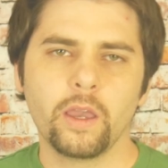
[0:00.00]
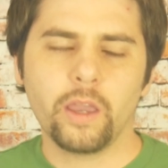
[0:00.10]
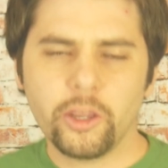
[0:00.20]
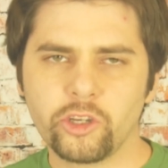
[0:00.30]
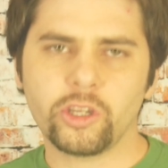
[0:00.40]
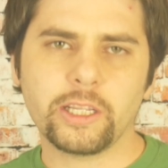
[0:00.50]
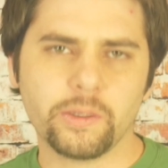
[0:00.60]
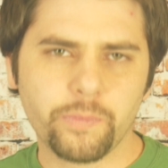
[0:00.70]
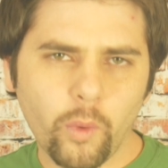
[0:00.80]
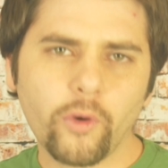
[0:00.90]
It's
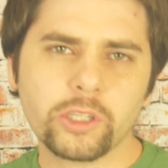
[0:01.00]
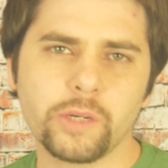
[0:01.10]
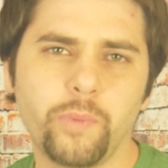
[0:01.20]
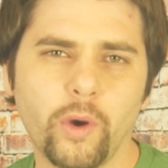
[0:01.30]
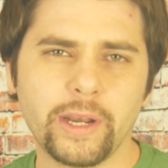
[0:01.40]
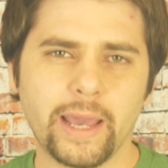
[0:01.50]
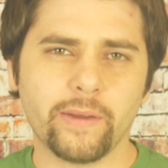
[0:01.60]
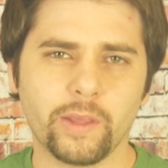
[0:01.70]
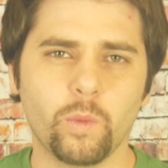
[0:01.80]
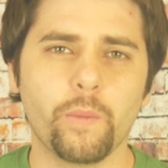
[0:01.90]
important to point out
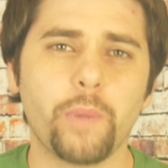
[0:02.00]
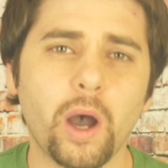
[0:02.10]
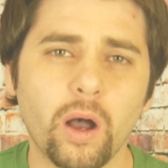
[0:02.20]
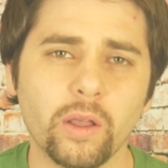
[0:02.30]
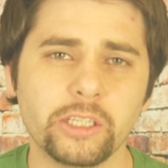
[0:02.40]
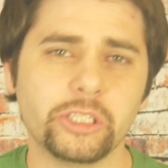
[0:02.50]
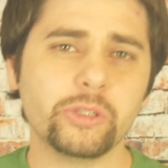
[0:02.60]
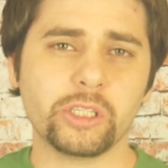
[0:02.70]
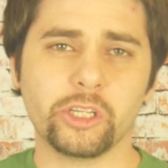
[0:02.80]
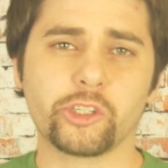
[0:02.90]
that when Paul is
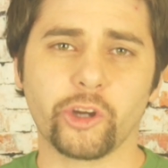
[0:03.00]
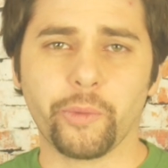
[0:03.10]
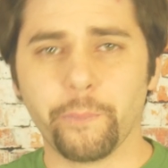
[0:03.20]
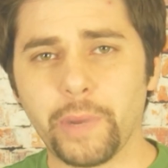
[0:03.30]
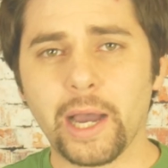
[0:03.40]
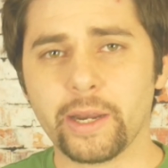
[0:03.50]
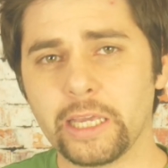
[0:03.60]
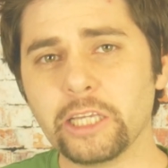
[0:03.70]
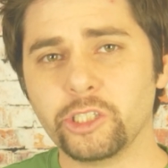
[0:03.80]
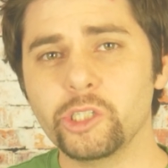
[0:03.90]
using the term body,
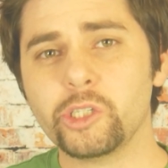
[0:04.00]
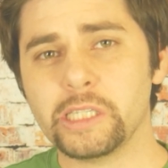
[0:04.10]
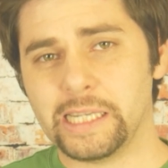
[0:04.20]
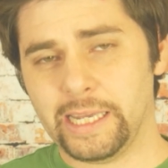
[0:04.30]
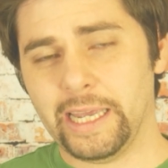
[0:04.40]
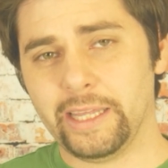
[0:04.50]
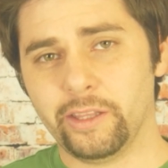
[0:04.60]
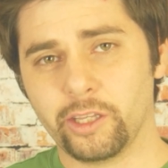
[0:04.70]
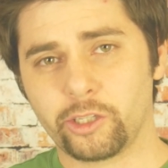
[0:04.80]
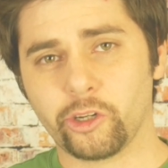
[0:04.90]
he's using it in
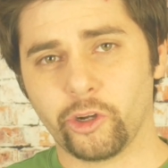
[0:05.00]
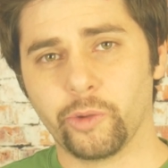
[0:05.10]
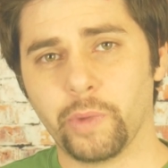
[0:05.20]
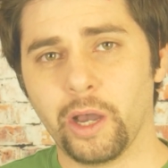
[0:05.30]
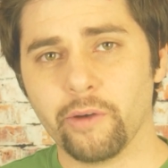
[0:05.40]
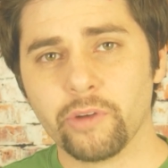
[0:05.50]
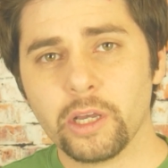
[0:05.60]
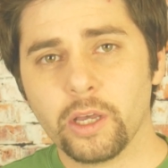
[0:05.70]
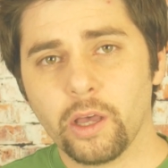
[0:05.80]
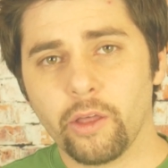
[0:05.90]
the term of
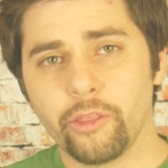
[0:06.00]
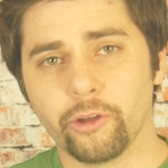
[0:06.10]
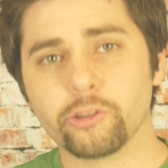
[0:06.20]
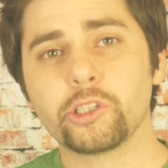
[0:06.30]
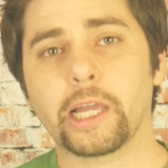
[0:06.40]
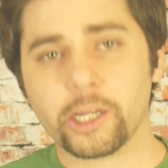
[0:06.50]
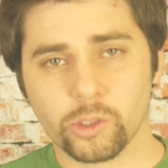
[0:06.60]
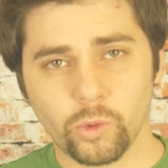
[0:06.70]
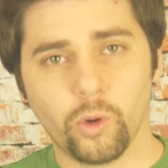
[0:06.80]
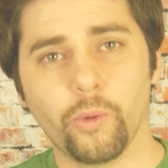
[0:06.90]
their
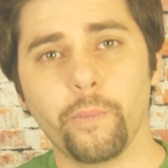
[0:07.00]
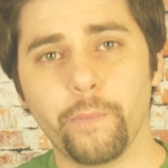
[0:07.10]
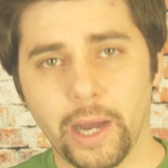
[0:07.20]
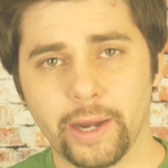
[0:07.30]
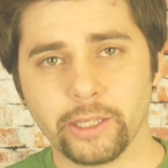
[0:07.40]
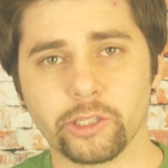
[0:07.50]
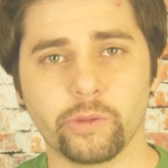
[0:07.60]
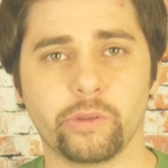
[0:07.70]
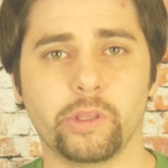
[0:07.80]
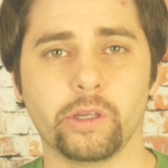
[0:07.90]
sexual body. So
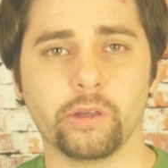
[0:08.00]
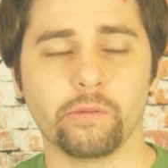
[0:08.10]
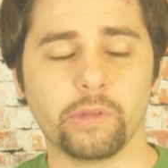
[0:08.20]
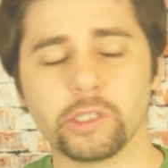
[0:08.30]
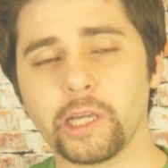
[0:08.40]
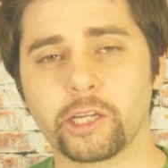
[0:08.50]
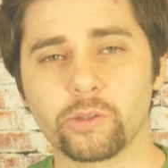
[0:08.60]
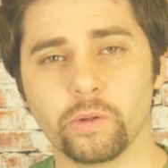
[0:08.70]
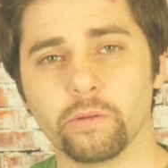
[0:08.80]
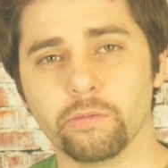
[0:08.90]
the
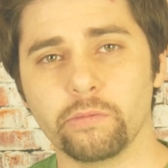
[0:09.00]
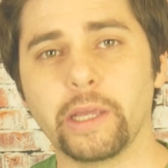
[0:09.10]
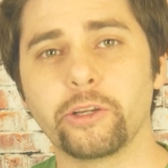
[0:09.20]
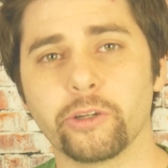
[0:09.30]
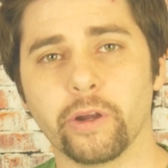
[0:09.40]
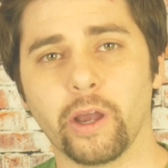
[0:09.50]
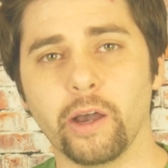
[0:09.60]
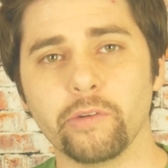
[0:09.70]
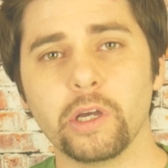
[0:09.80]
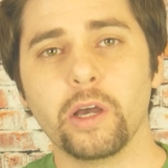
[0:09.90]
sexual nature
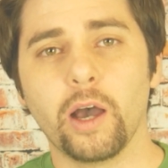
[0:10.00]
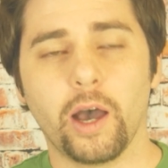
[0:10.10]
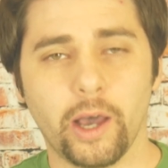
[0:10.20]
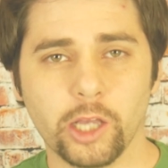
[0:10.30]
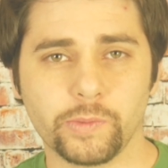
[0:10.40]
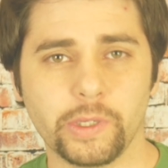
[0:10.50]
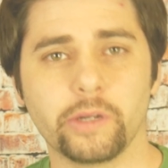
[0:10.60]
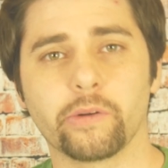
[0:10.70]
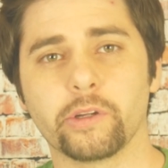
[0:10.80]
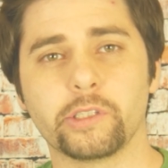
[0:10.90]
of a
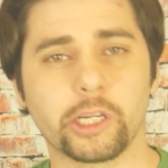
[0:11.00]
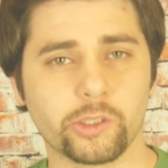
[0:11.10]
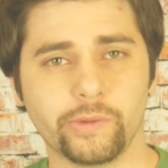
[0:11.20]
husband or the sexual